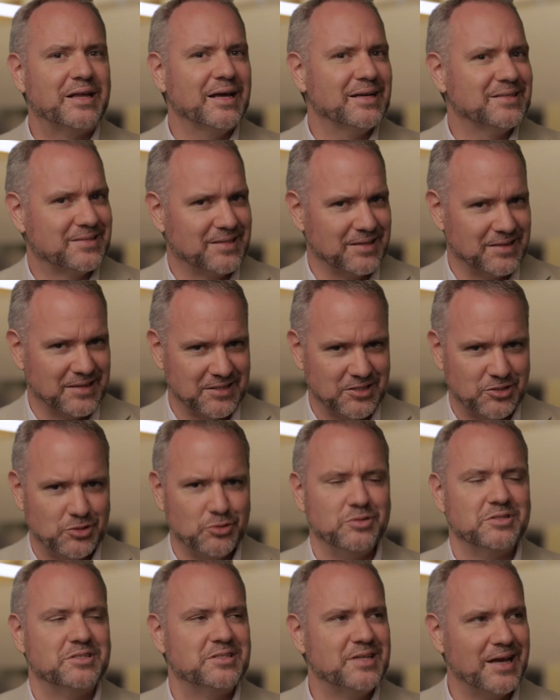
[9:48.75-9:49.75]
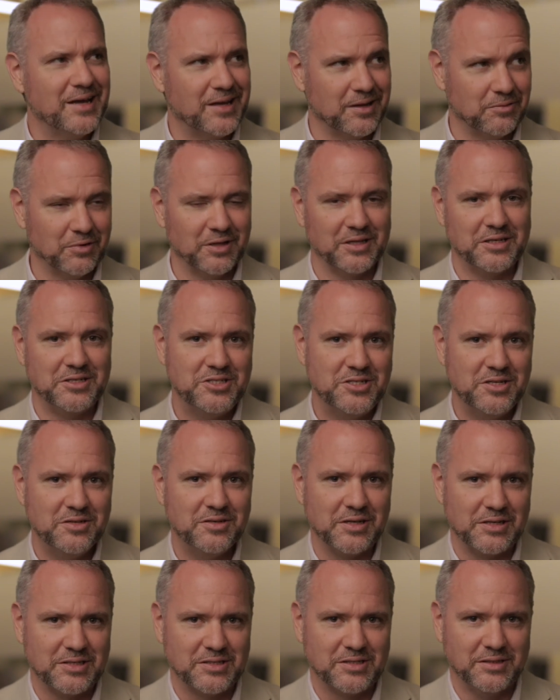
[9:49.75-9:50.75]
guess that the students take it really
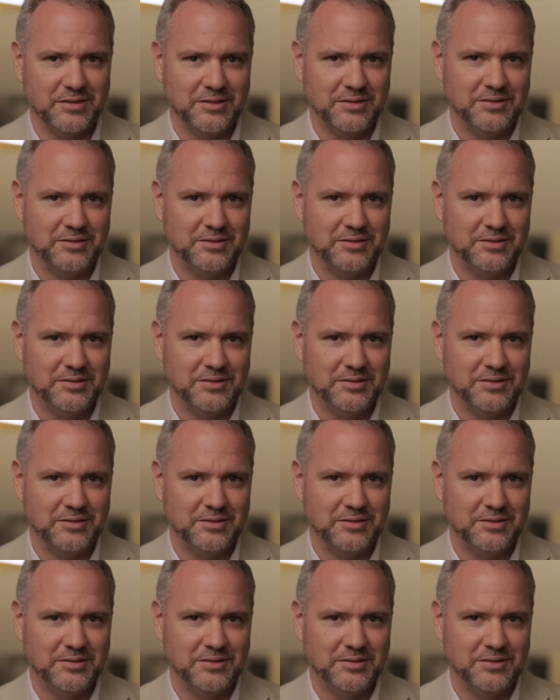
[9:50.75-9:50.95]
seriously.